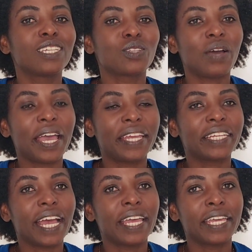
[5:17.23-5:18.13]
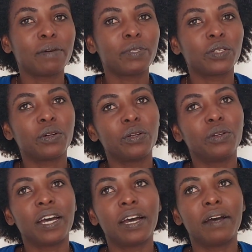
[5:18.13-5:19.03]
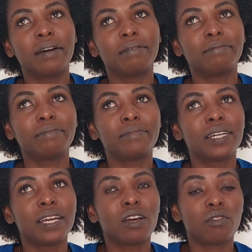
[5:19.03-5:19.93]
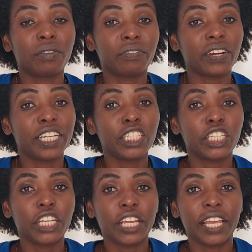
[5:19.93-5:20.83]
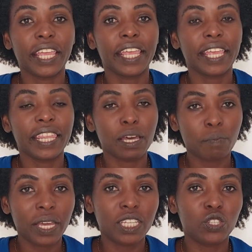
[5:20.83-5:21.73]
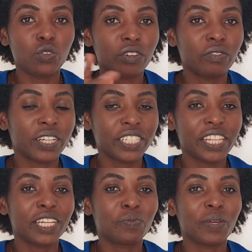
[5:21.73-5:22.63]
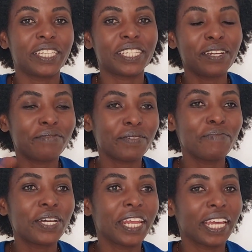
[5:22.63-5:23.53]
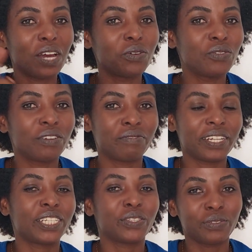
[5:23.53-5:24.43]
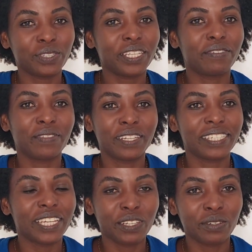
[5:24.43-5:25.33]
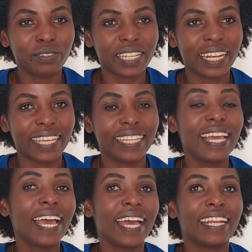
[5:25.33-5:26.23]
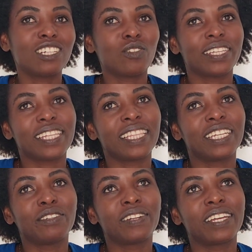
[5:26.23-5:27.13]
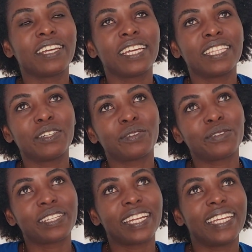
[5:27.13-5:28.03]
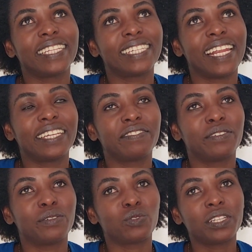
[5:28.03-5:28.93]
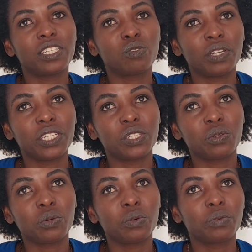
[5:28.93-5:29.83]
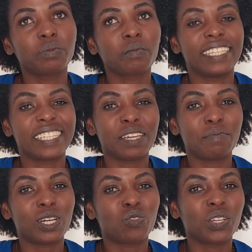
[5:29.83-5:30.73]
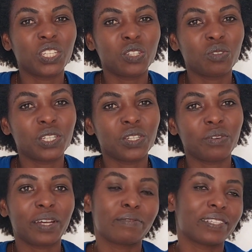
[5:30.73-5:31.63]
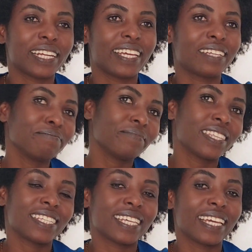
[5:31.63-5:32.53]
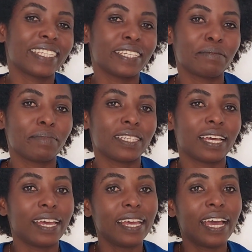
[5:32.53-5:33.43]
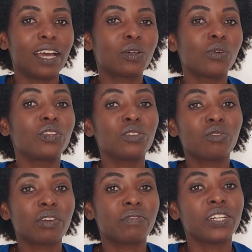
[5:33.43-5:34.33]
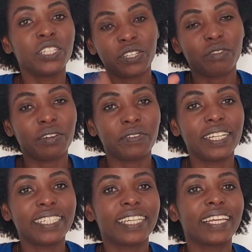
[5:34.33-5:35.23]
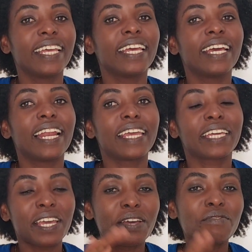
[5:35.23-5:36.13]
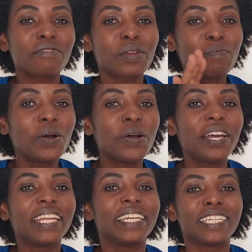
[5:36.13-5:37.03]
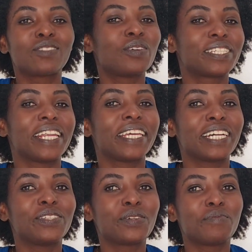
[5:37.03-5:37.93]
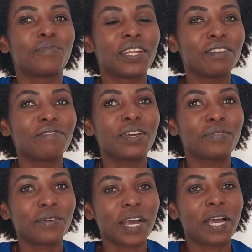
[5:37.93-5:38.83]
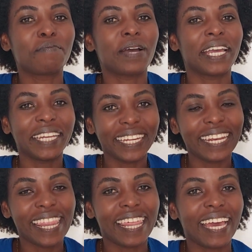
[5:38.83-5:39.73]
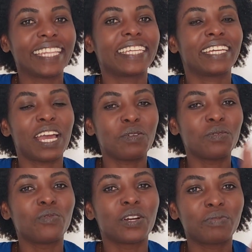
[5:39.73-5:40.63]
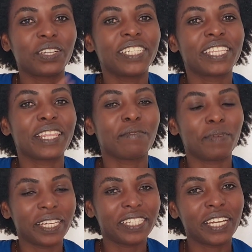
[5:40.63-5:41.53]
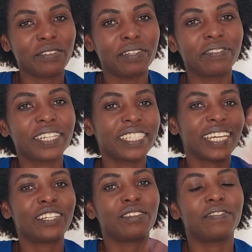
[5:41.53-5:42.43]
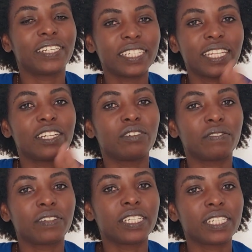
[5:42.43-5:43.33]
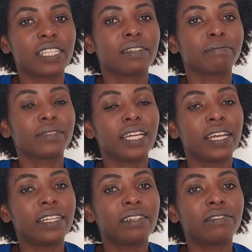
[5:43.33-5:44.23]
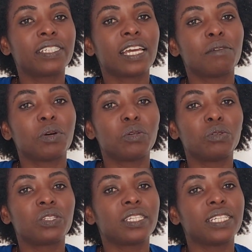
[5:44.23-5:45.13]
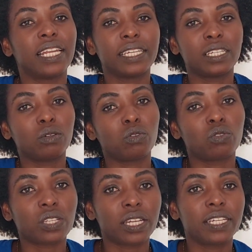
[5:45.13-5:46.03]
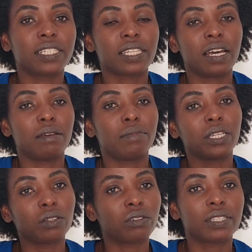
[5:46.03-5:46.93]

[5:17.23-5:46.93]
So I kept on refreshing the page. You refresh that page every morning. I would refresh to see if there's any closer date. And actually, I started getting closer date like for 2022, December 2021. I was like, things are getting better. I continued refreshing. Like every morning, it was like a job. Whenever I woke up, I did that. I refreshed the page. I refreshed and refreshed and refreshed. And every time I would see like closer dates coming.